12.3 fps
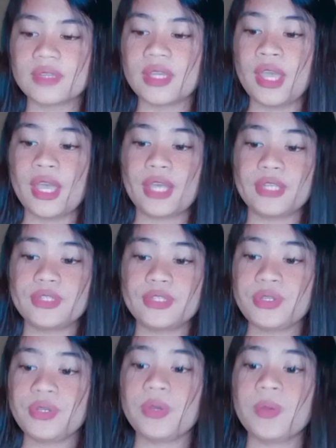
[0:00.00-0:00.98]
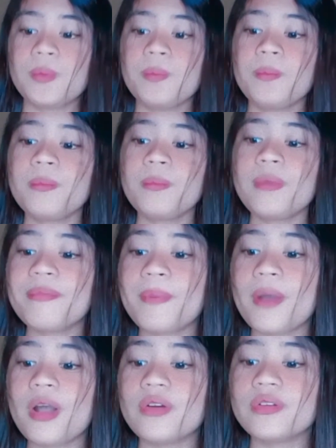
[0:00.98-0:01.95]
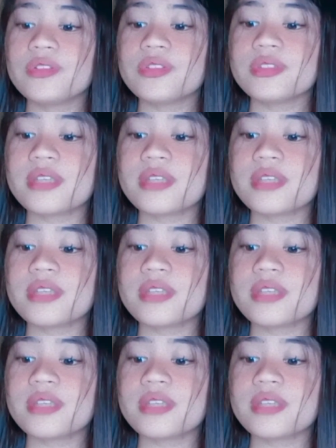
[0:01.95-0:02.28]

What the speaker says: and took my bones that